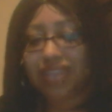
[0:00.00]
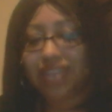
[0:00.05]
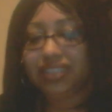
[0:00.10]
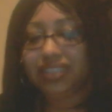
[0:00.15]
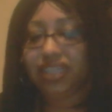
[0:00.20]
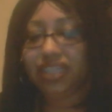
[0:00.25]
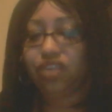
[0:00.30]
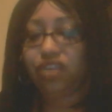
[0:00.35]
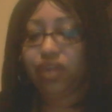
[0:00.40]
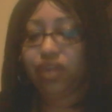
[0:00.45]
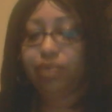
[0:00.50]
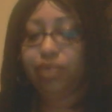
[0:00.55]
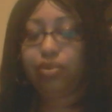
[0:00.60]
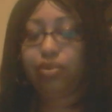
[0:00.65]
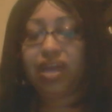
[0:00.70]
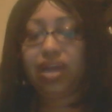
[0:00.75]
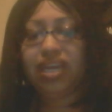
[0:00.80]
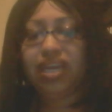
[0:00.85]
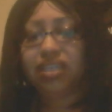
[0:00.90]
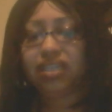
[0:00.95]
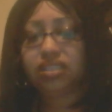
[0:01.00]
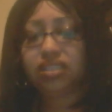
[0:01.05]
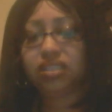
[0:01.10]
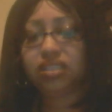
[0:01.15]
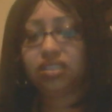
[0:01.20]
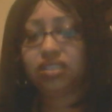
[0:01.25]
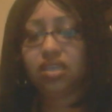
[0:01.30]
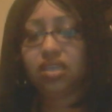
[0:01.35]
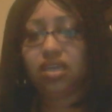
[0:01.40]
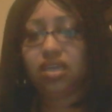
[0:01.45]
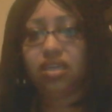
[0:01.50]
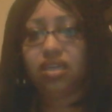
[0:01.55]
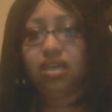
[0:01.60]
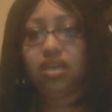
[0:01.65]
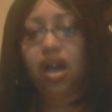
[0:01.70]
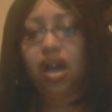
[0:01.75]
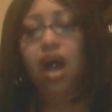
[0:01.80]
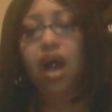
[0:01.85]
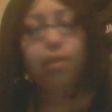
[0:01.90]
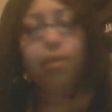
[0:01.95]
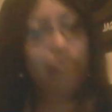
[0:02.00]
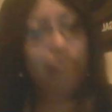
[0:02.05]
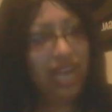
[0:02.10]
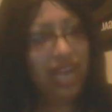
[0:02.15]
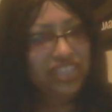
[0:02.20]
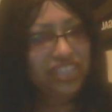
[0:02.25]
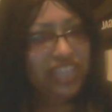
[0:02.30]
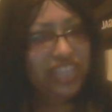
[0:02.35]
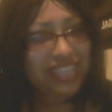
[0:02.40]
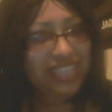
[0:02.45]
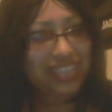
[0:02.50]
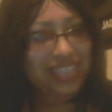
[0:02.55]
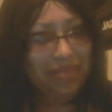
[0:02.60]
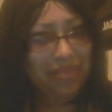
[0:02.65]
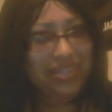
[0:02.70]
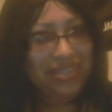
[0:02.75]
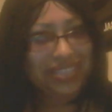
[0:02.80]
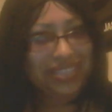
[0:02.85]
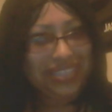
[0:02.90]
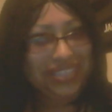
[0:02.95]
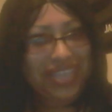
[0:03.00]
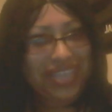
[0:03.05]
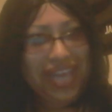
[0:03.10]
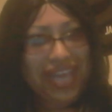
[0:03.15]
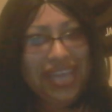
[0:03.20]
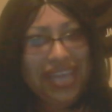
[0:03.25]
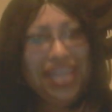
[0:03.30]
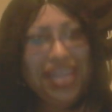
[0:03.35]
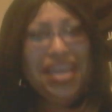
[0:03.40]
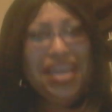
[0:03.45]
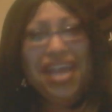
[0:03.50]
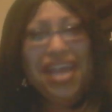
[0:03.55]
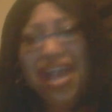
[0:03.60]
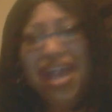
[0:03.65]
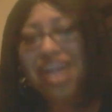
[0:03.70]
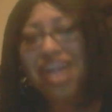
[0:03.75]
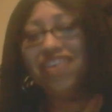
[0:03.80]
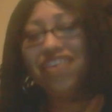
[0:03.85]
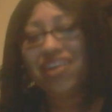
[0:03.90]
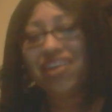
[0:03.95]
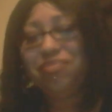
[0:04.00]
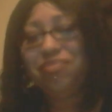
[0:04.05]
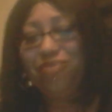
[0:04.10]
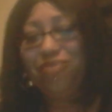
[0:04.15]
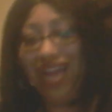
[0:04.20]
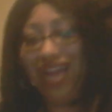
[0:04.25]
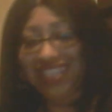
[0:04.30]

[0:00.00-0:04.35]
I see great products. Um, projects, I meant to say, great